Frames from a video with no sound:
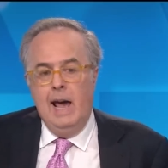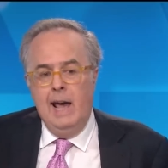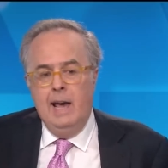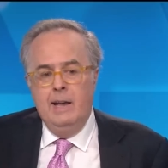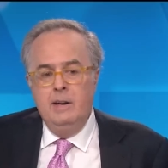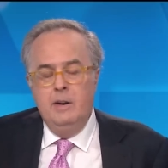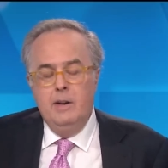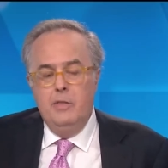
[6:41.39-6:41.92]

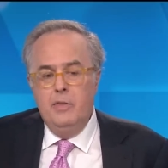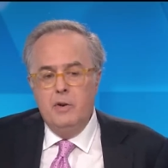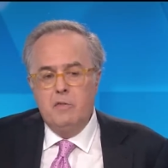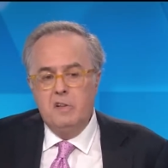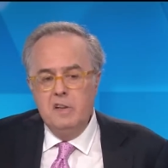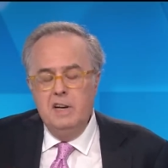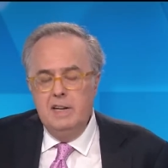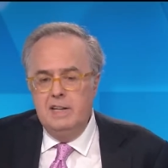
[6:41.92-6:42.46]
And
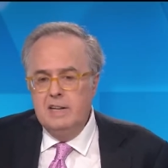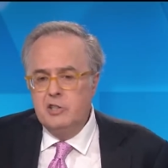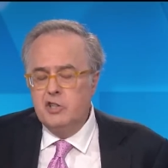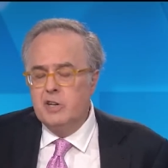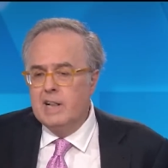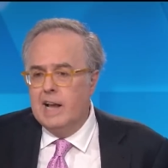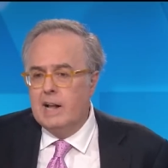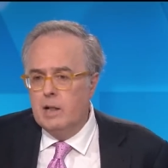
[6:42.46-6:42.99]
there's an
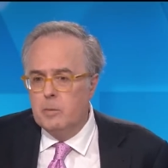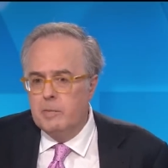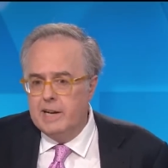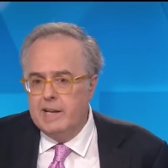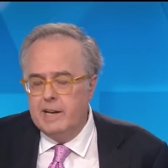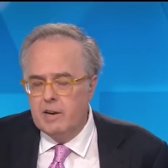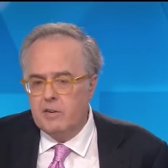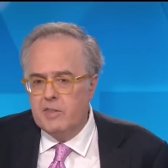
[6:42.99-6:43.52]
additional
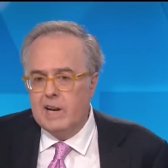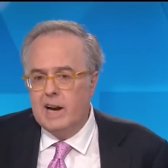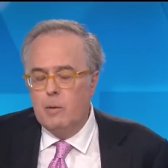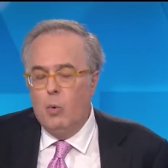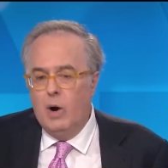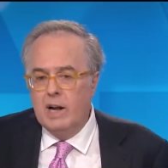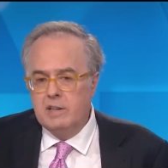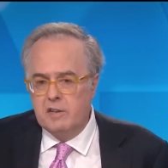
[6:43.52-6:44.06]
element here that I
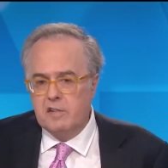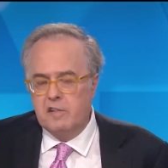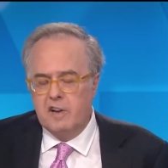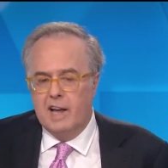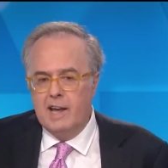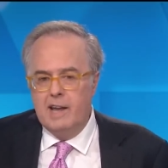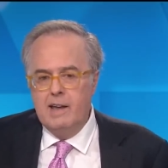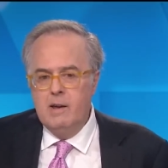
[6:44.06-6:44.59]
want to
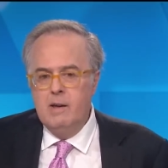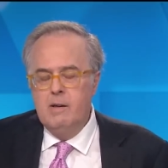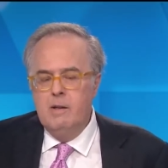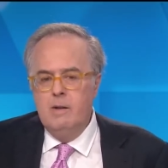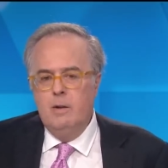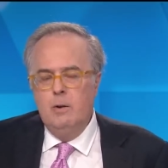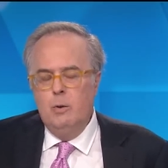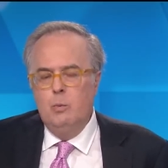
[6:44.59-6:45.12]
say,
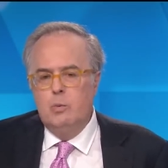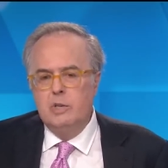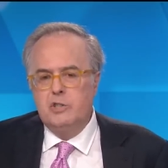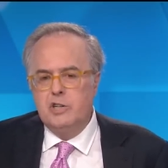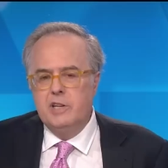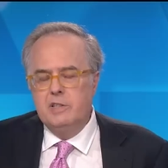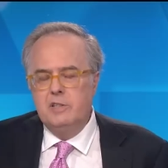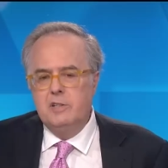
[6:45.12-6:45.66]

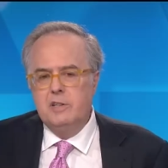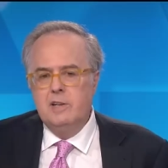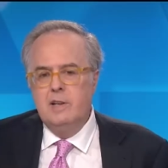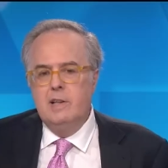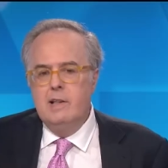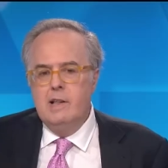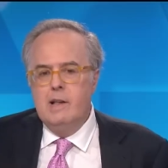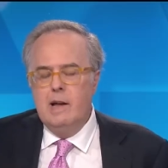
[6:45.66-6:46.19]
which is
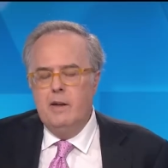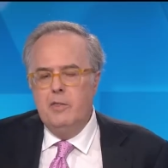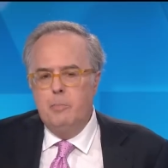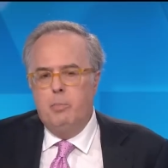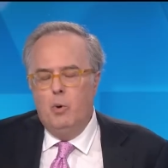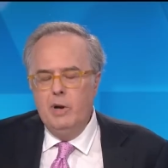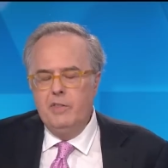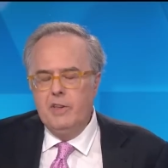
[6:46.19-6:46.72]
the
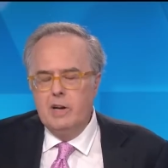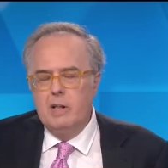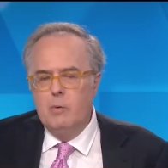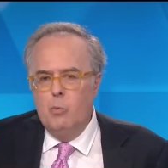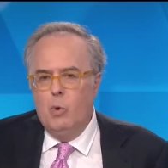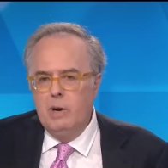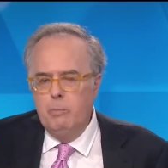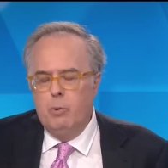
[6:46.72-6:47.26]
point that,
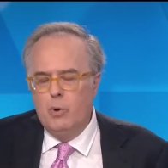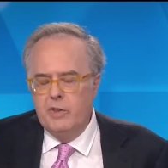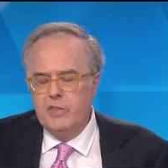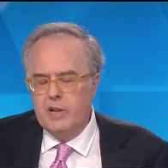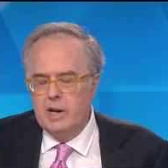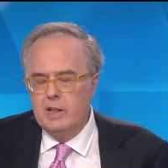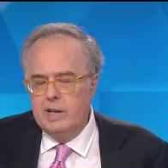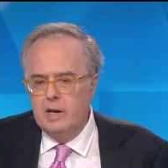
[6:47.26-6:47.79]
one point
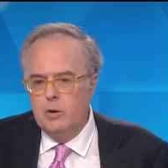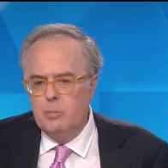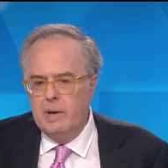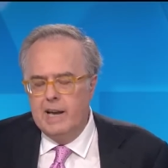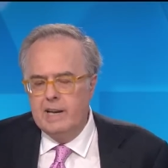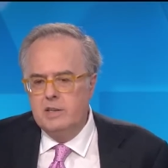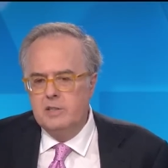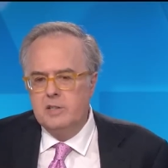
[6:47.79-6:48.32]
that Alito
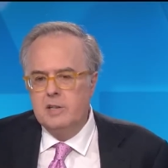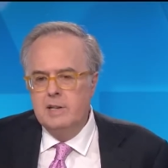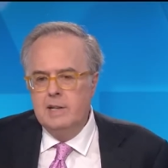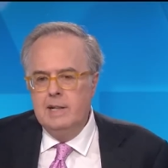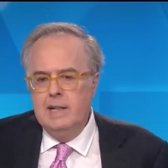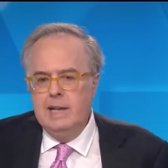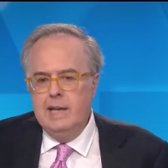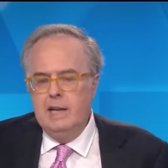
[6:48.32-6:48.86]
makes
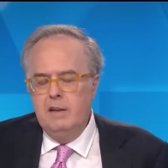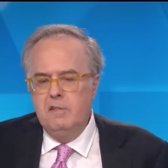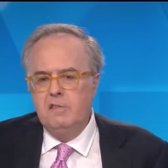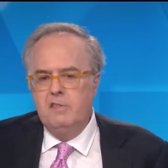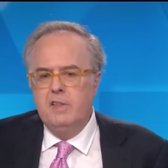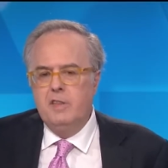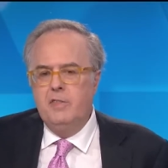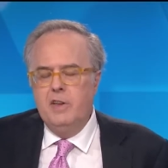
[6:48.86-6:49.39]

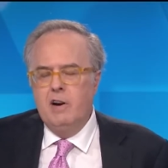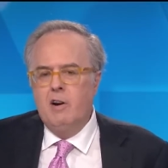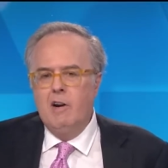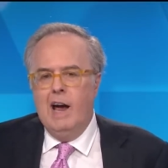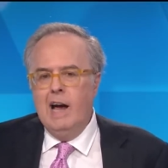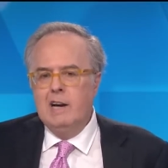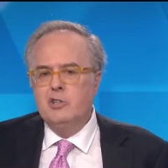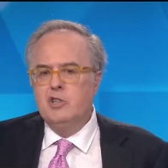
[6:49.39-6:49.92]
is that there are
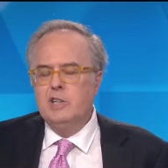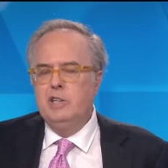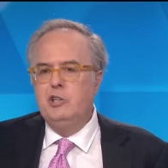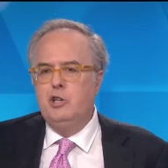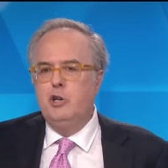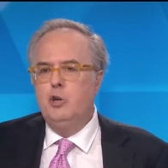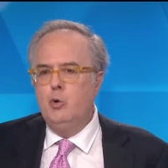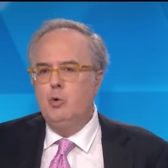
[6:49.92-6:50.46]
actually
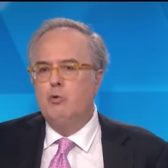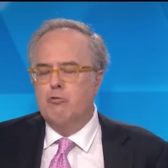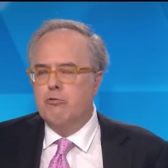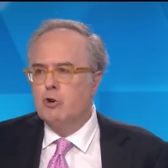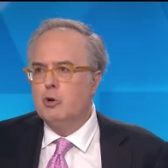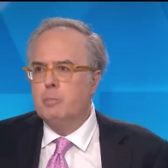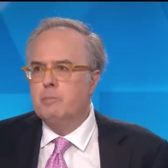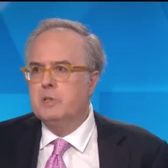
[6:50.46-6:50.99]
two
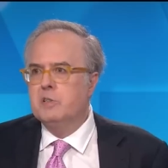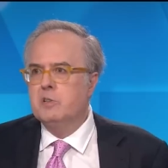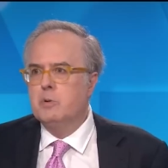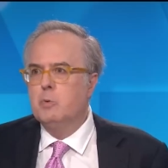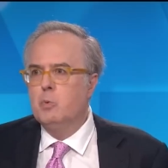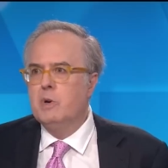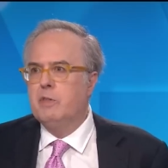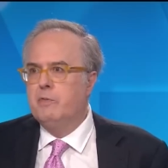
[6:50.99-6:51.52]
groups
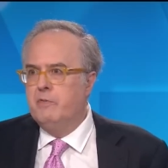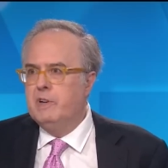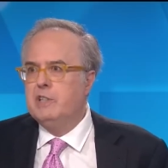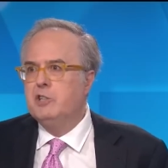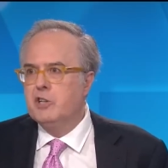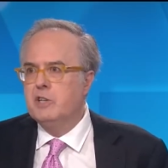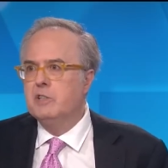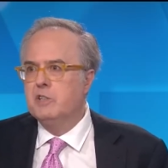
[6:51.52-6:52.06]
with
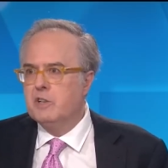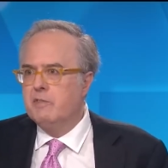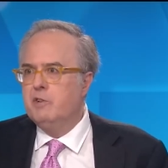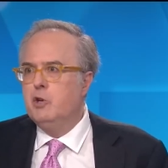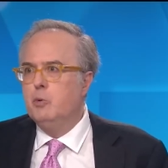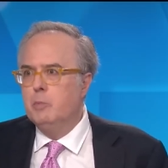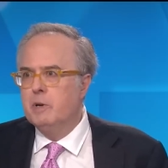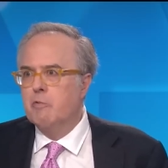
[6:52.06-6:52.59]
visions of
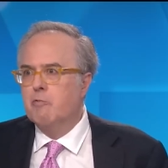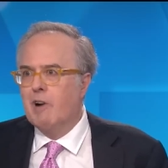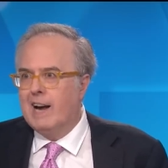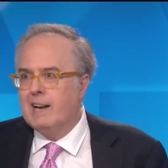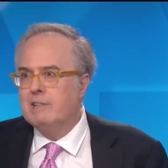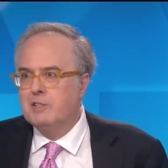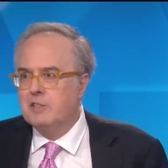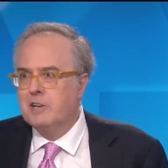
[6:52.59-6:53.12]
human
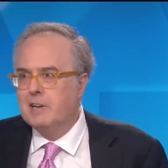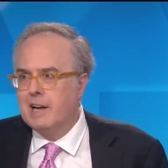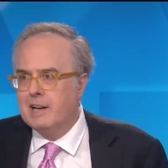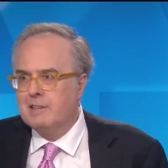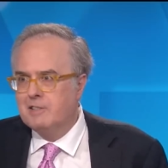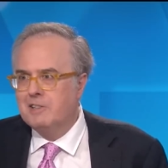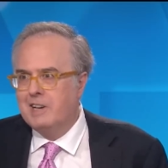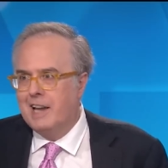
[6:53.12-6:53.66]
rights
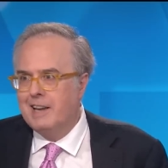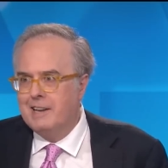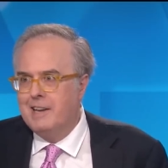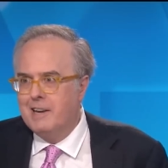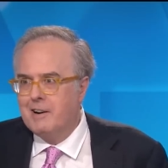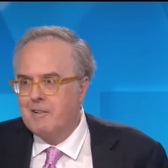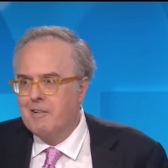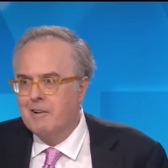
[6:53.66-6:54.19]
at stake
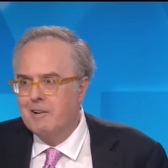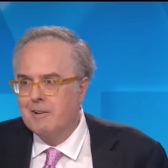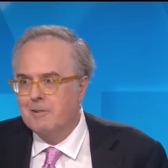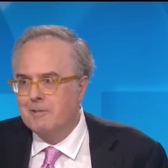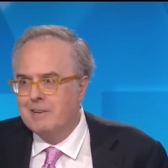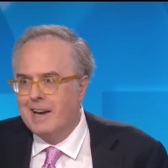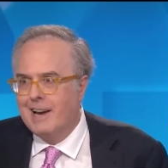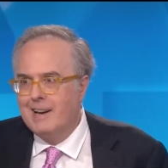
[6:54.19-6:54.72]
here,
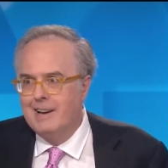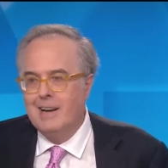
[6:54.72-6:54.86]
okay?